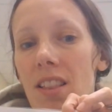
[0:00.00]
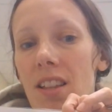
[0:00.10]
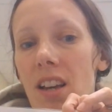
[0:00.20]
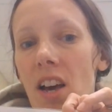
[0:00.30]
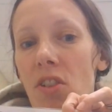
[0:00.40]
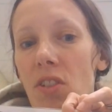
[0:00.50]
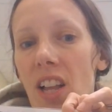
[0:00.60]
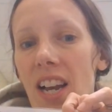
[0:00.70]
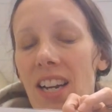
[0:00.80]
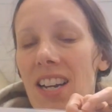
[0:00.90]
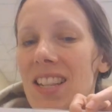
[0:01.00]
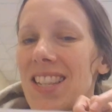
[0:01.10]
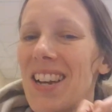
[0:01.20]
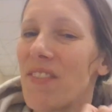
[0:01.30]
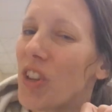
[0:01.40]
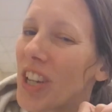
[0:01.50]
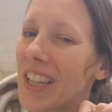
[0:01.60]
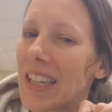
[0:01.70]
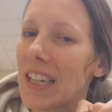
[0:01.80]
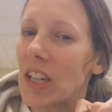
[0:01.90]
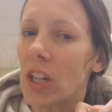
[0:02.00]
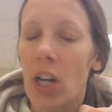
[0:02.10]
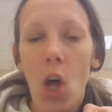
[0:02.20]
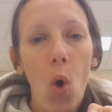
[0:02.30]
the other line and it's not very clear